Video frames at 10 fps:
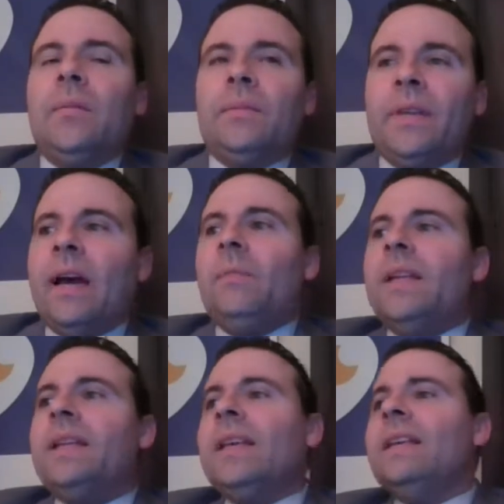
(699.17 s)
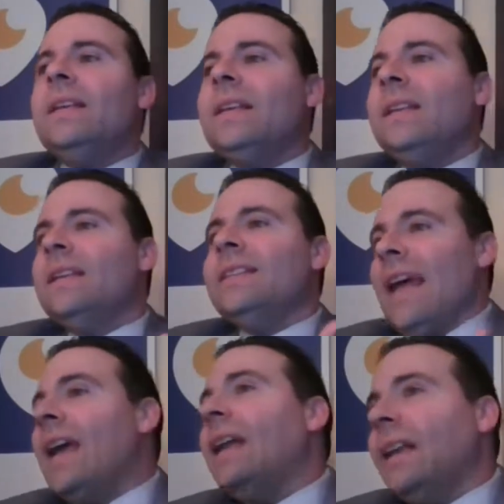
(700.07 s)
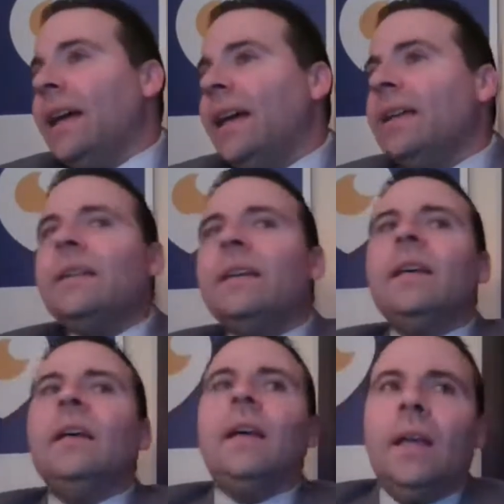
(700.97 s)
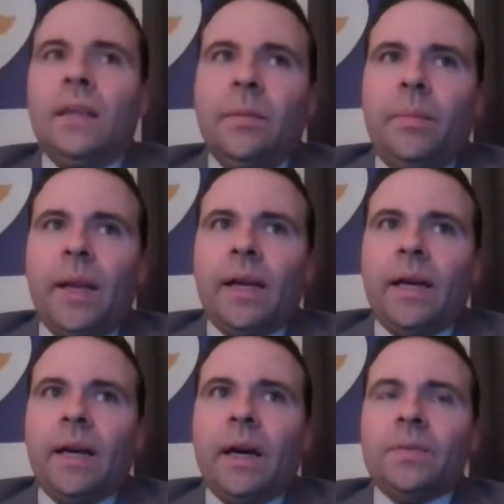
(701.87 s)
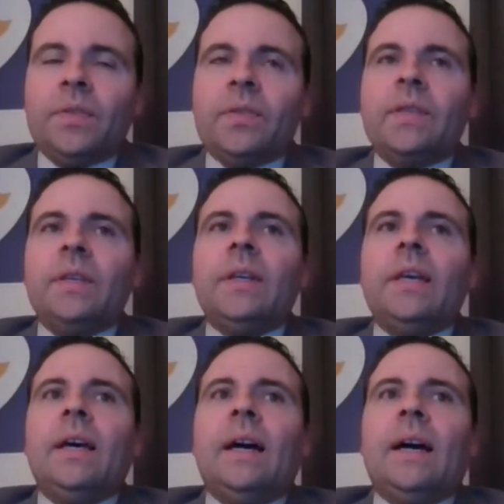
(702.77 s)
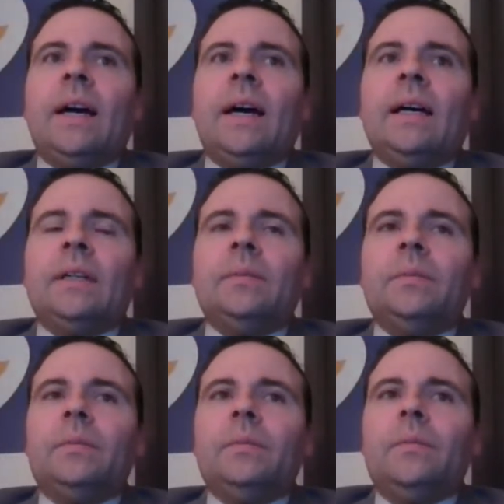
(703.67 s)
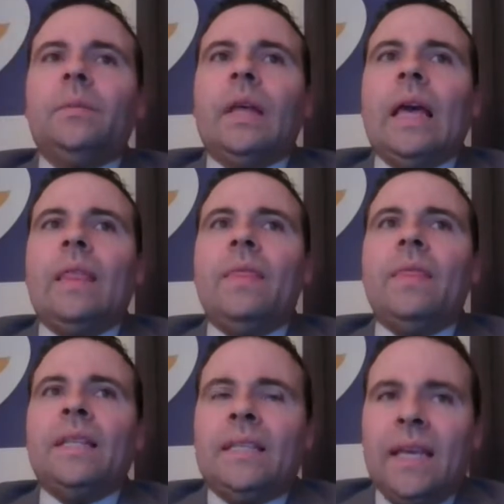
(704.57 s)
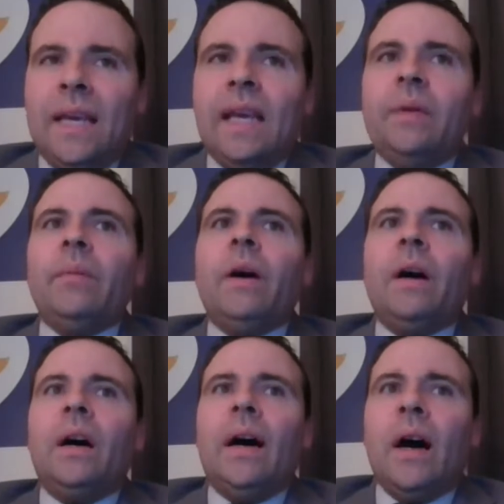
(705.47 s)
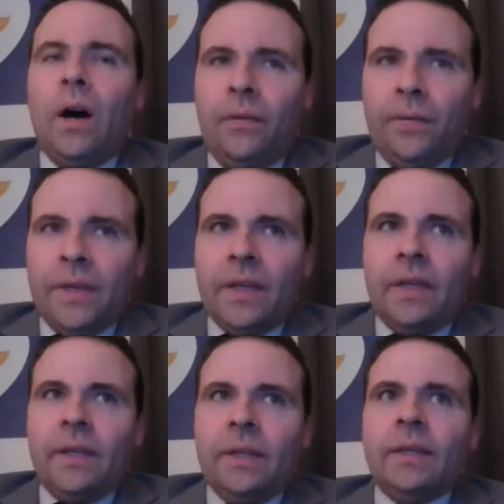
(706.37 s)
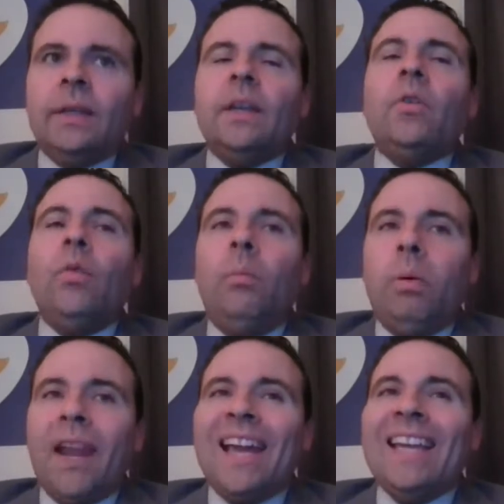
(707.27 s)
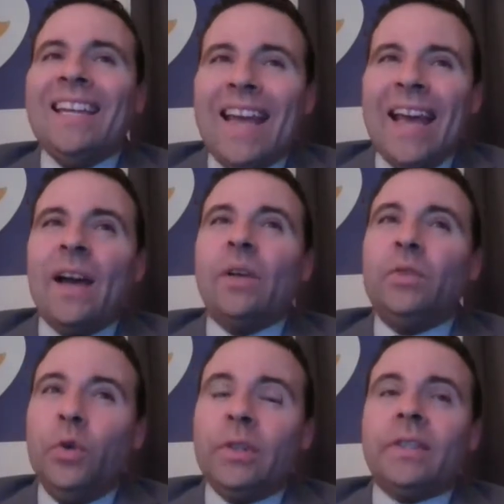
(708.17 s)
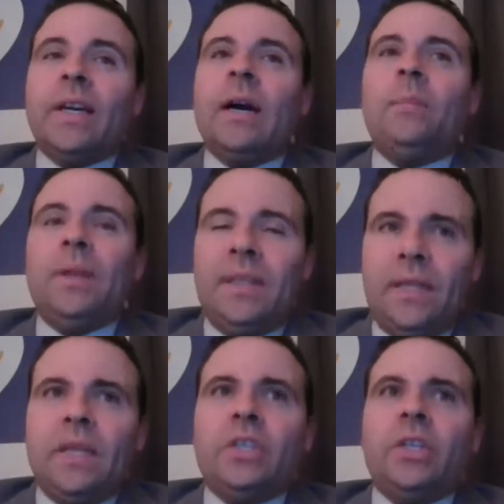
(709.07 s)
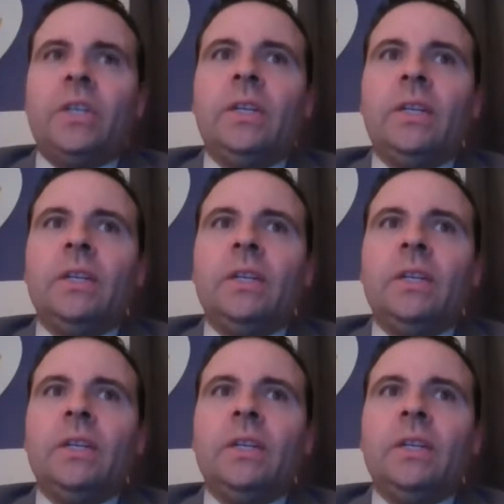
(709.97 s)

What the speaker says: Tomlin is 8-8 in the playoffs. The team often will play down to its competition,